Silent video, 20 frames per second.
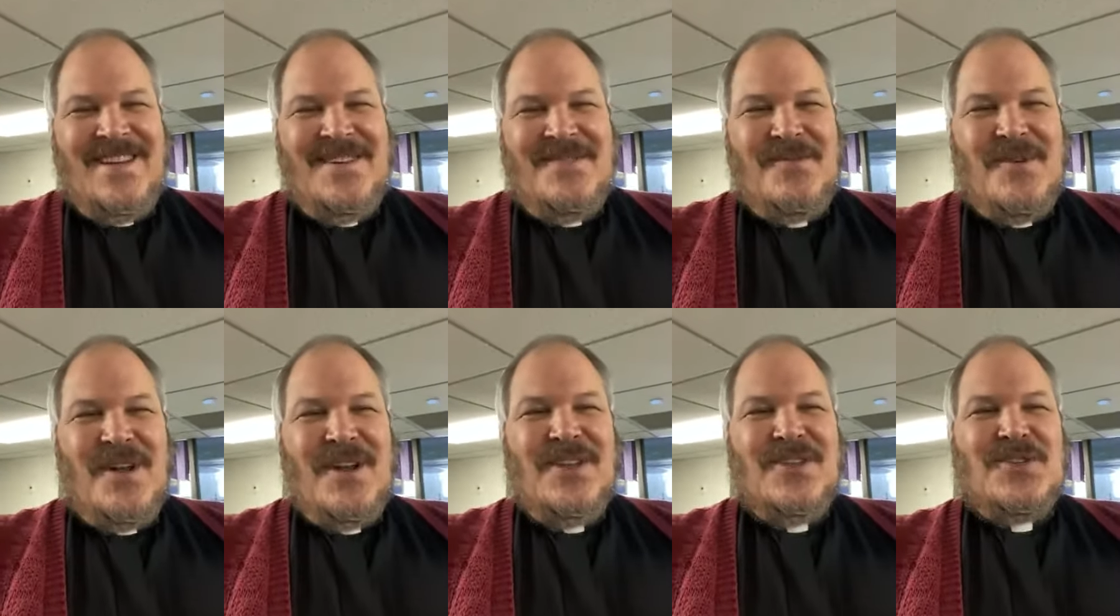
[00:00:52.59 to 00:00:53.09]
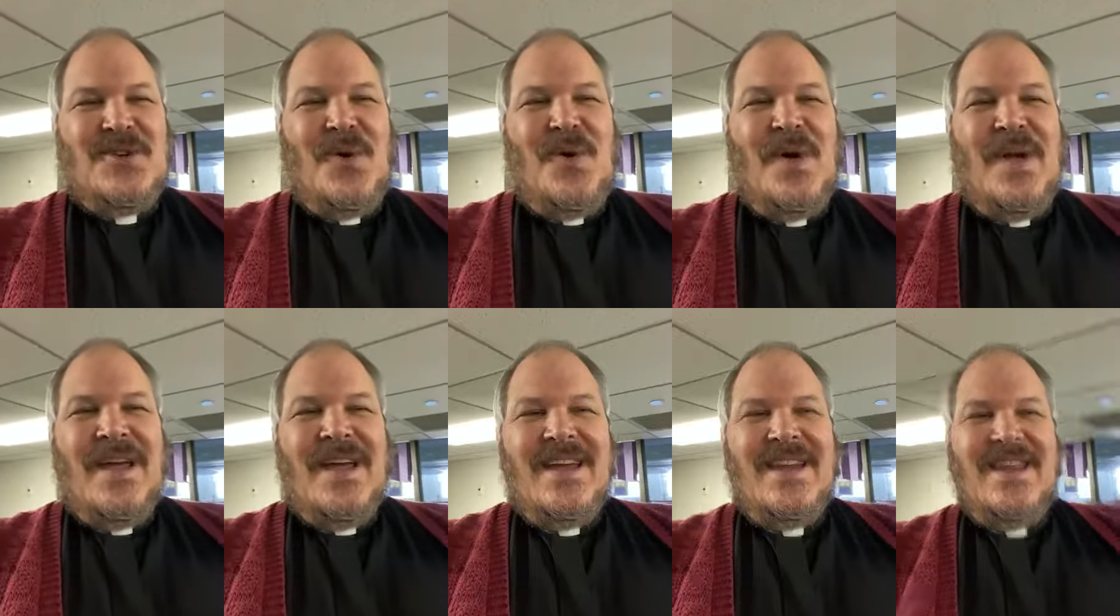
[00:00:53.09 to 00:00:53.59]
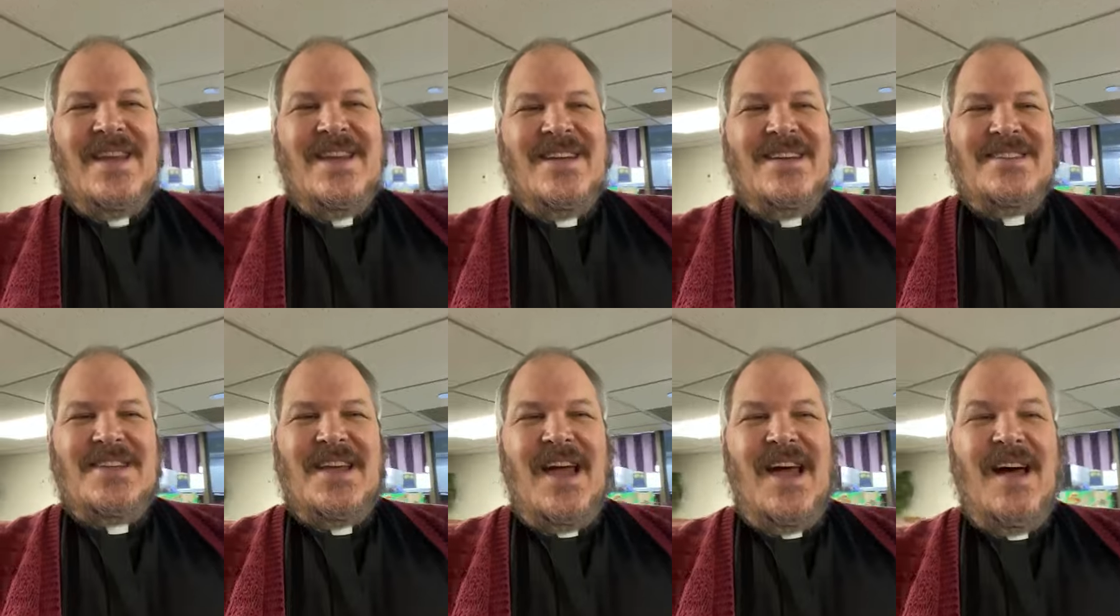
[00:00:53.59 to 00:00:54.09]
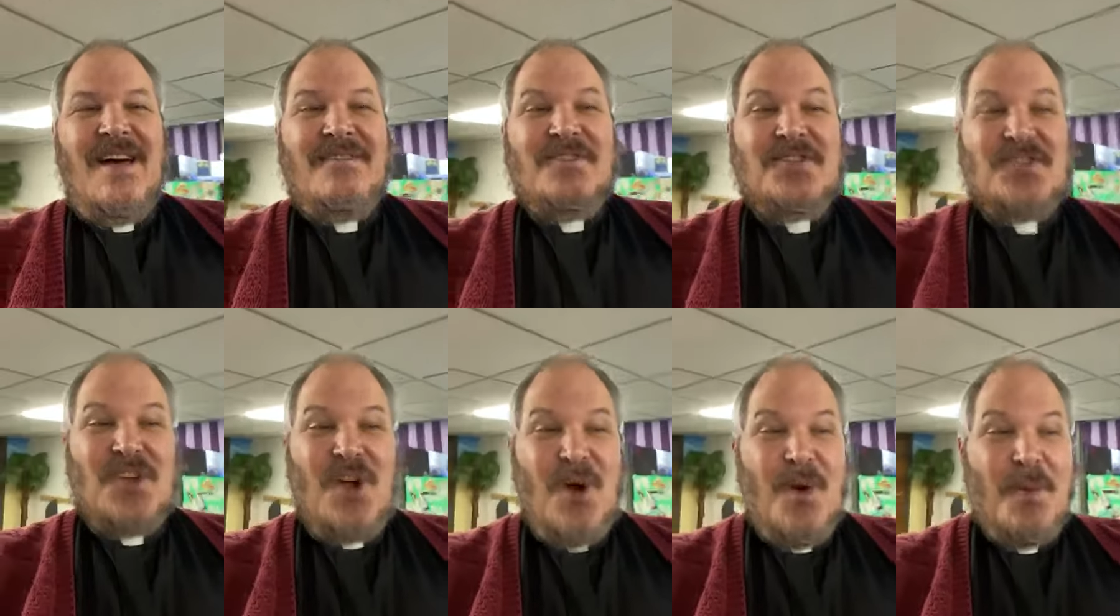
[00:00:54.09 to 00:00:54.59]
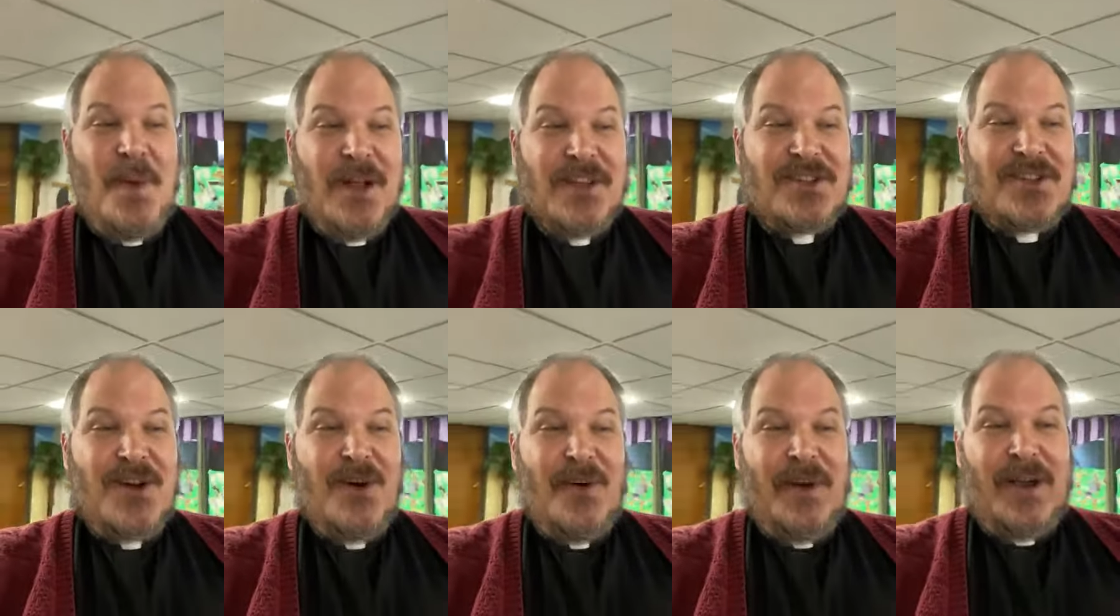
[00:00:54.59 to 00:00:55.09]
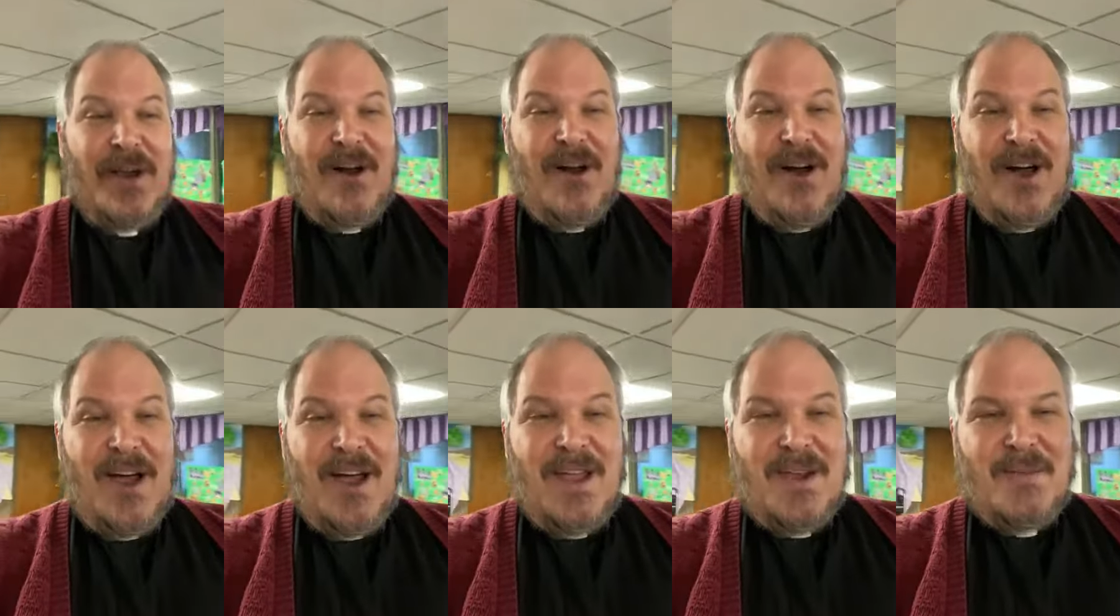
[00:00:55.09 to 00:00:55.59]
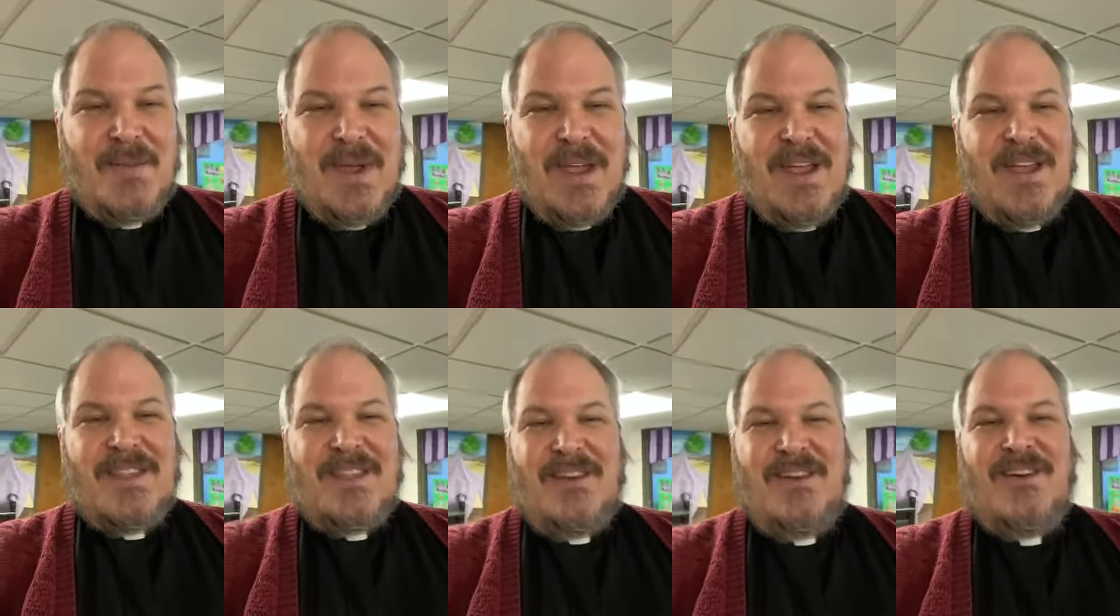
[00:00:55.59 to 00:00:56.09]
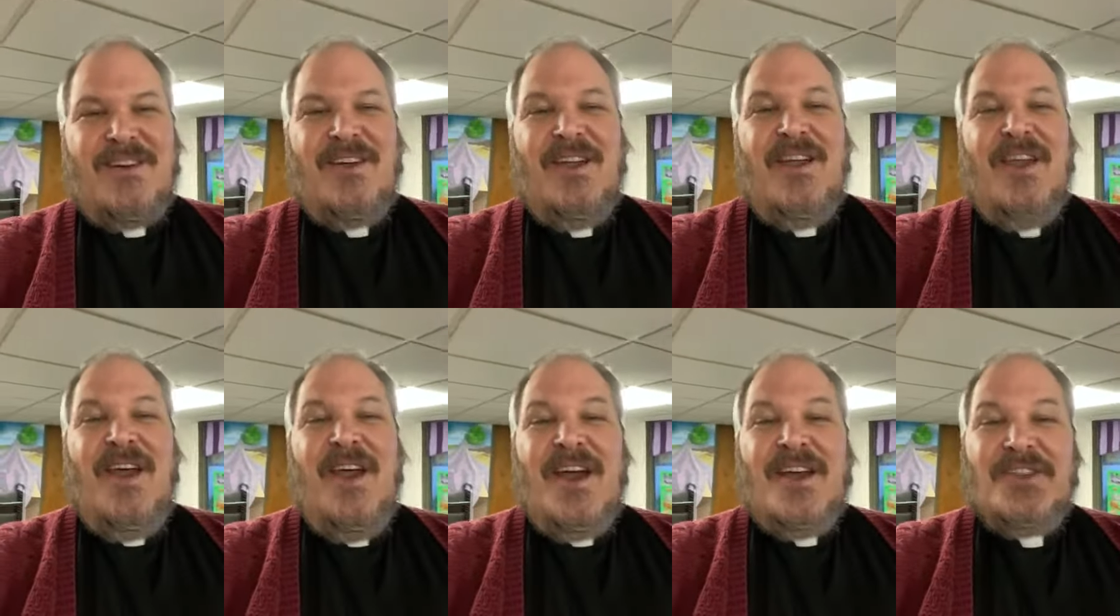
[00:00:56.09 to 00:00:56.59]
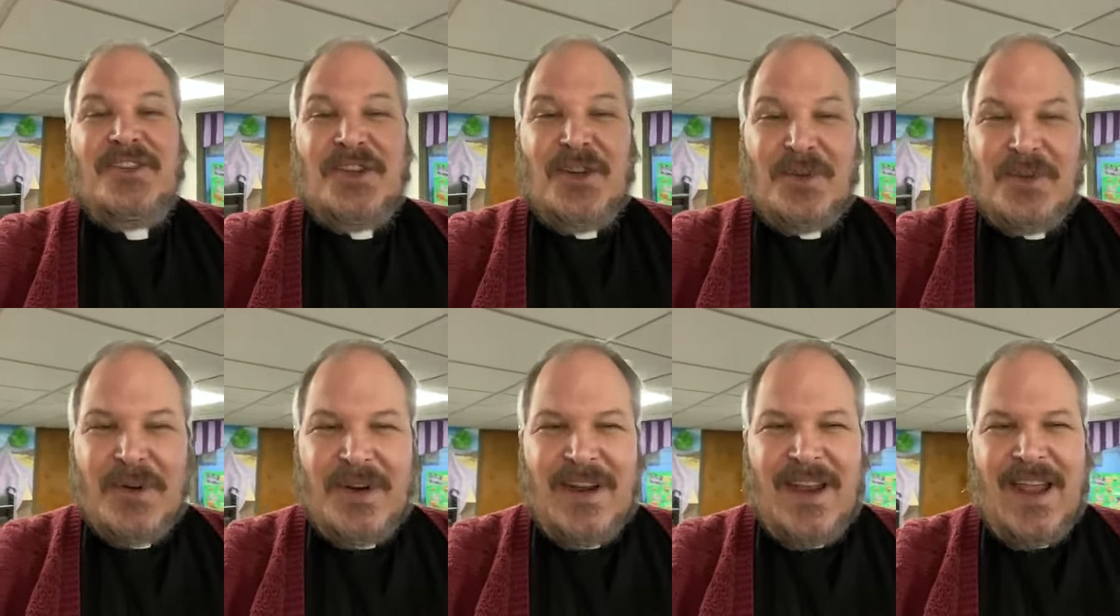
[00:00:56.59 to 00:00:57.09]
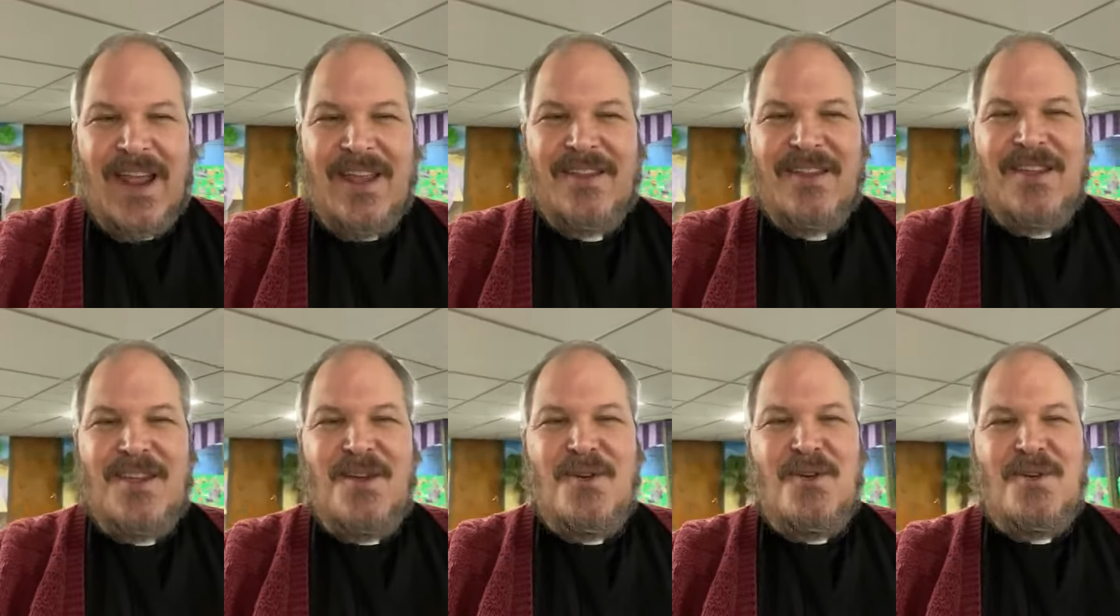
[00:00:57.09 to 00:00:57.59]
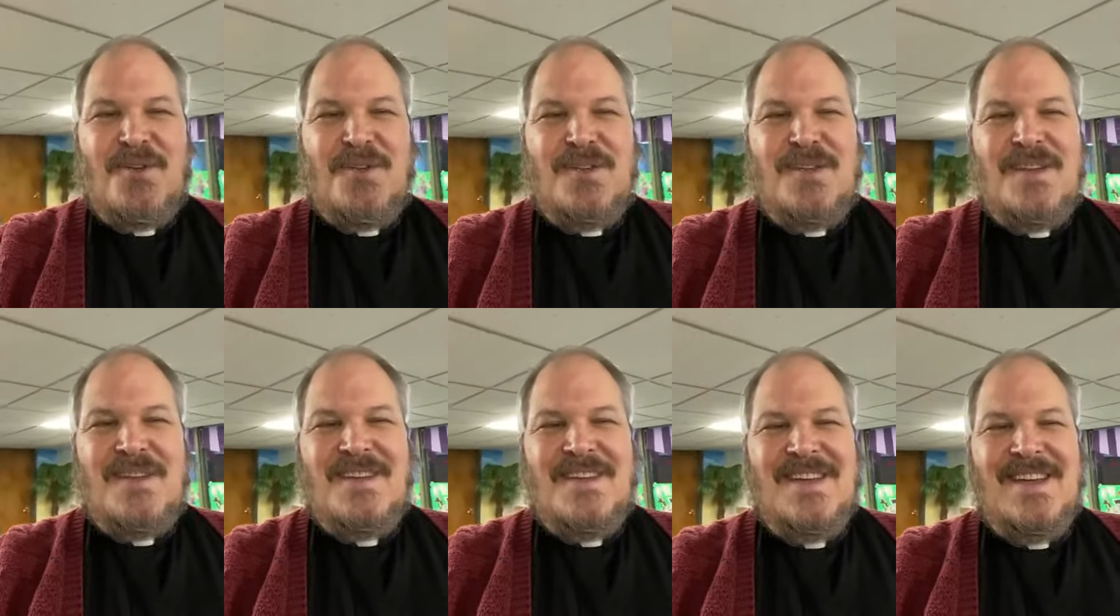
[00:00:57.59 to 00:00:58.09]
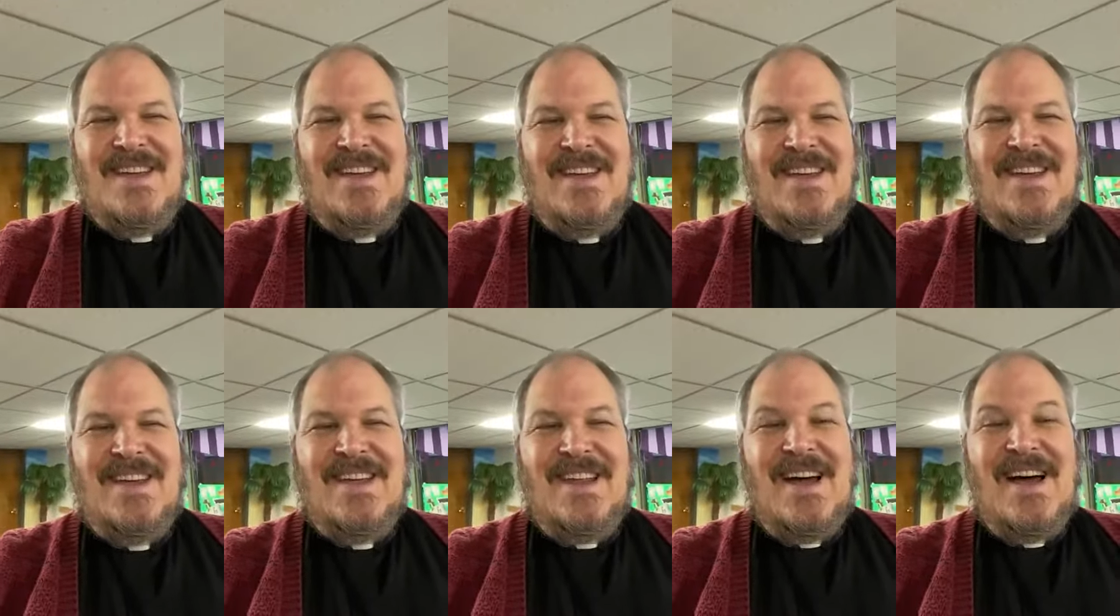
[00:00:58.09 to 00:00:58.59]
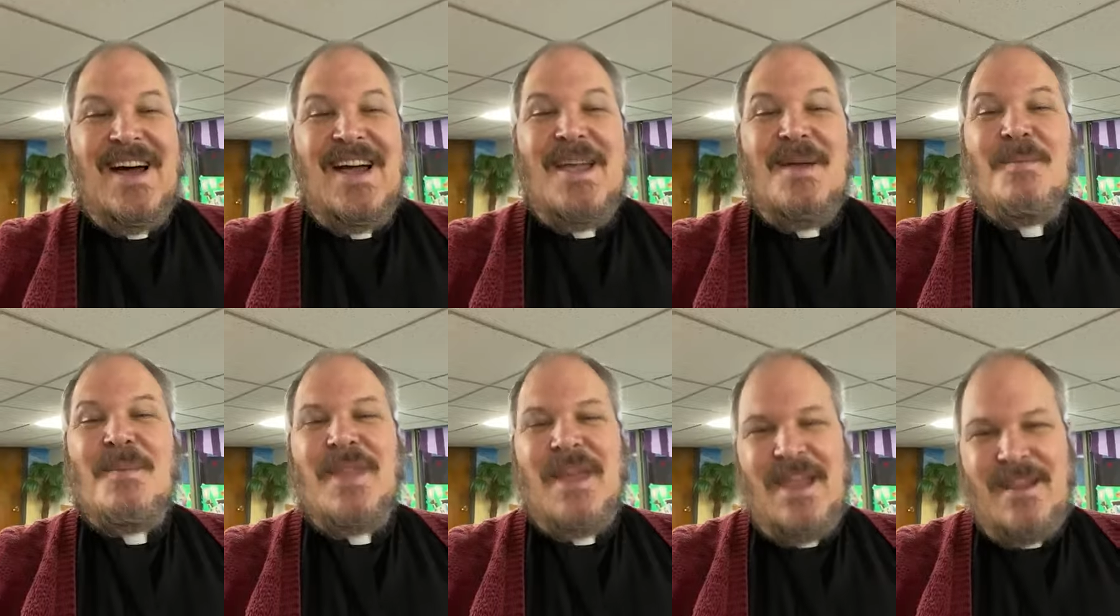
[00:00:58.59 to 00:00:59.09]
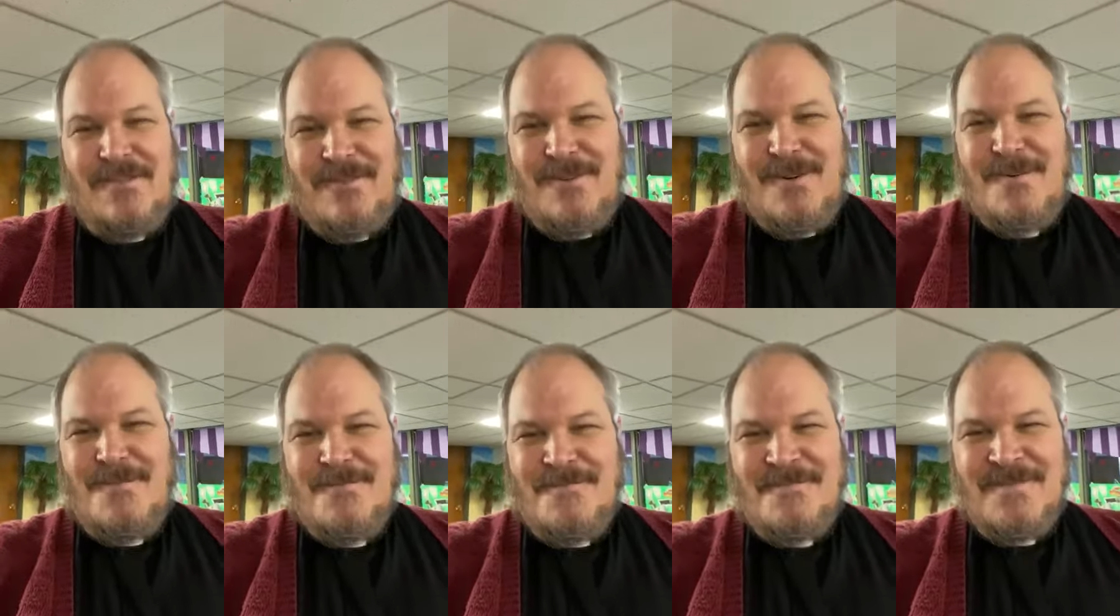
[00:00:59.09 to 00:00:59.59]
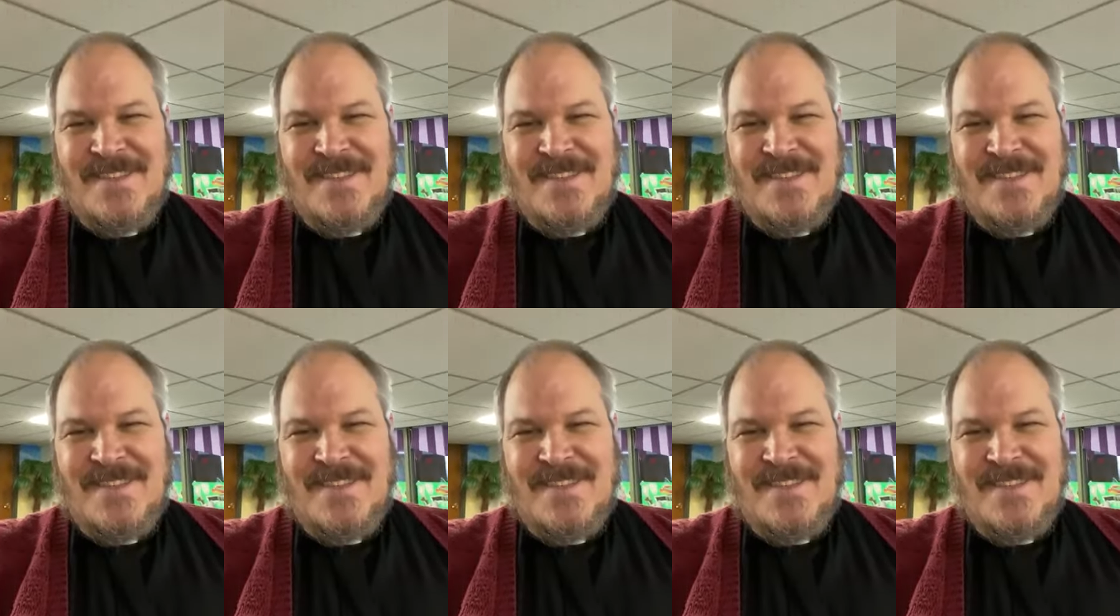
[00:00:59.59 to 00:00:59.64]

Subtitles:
What a joy it is to have so much going on with our children and youth. And I am thankful.